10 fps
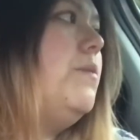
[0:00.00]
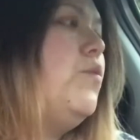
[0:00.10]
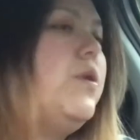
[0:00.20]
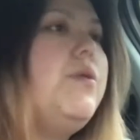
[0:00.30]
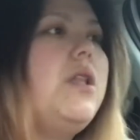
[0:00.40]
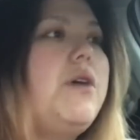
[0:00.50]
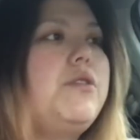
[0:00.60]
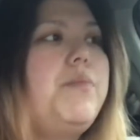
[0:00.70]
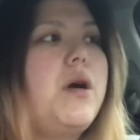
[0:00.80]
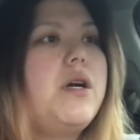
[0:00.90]
We were allowed
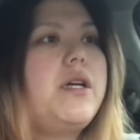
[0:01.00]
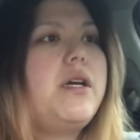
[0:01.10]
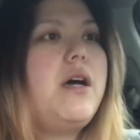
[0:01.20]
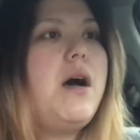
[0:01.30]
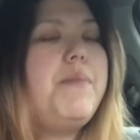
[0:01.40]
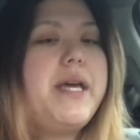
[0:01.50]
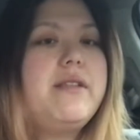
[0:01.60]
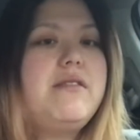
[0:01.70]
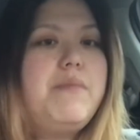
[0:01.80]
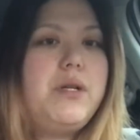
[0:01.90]
to park up
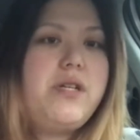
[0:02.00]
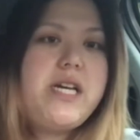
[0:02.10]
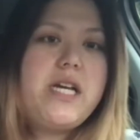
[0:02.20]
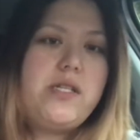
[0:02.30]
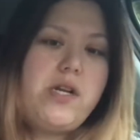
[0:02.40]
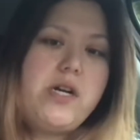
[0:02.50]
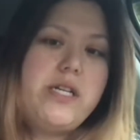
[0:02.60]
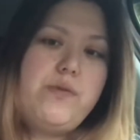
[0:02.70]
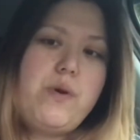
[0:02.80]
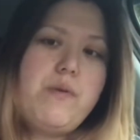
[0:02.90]
against the building as long
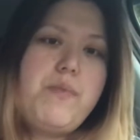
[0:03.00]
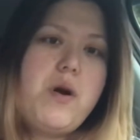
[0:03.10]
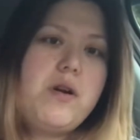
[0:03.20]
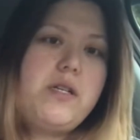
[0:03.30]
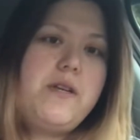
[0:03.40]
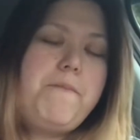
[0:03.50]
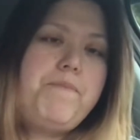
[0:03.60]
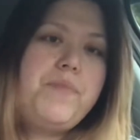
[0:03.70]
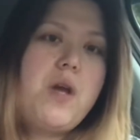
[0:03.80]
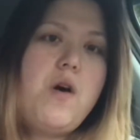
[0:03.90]
as we were parked
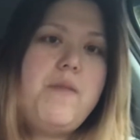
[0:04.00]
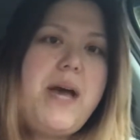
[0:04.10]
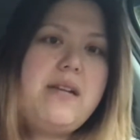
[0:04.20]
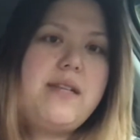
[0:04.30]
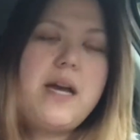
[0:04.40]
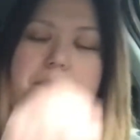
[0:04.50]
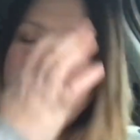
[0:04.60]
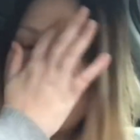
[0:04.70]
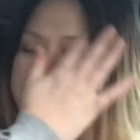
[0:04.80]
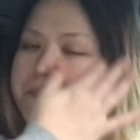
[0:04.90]
on the back side,
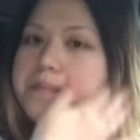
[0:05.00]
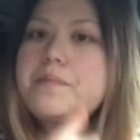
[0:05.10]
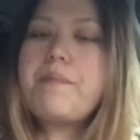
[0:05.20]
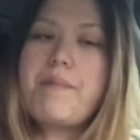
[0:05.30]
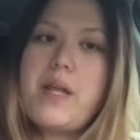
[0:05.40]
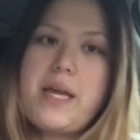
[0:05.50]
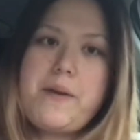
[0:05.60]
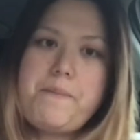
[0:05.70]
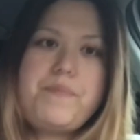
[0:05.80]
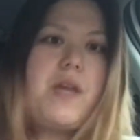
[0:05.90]

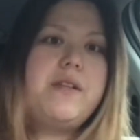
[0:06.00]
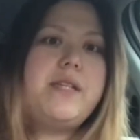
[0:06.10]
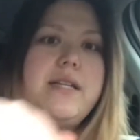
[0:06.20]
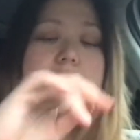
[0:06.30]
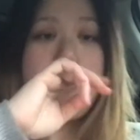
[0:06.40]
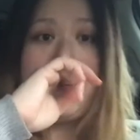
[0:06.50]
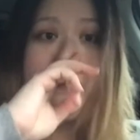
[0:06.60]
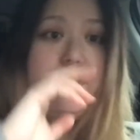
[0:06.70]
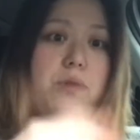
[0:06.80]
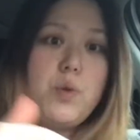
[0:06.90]
like on the side,
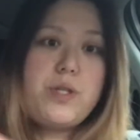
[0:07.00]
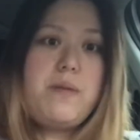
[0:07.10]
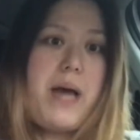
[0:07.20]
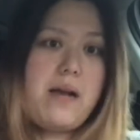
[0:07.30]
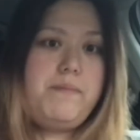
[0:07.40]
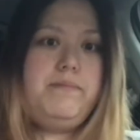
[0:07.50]
towards the back.